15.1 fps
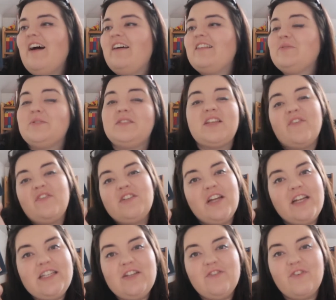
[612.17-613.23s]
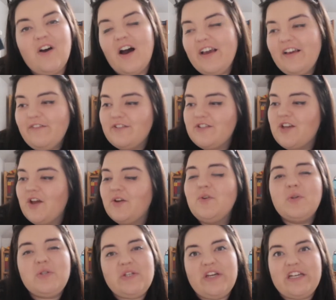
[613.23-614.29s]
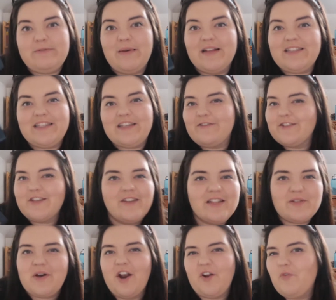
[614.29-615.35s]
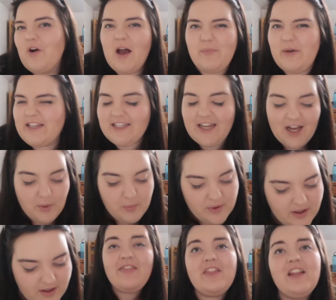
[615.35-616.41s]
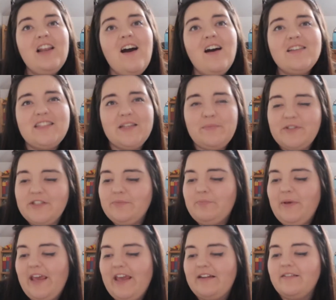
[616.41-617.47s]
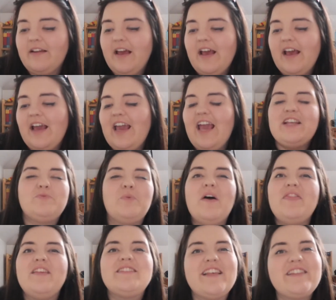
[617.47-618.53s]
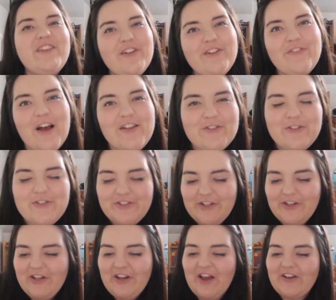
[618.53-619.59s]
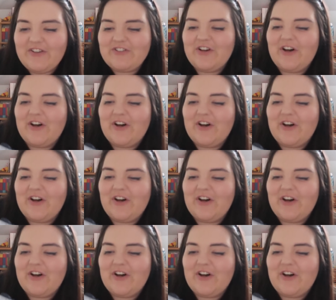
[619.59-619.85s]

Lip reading: This was $7.95, so not too expensive, so that's kind of why I picked it up. And the last Simpson pin is one that says Universal Studios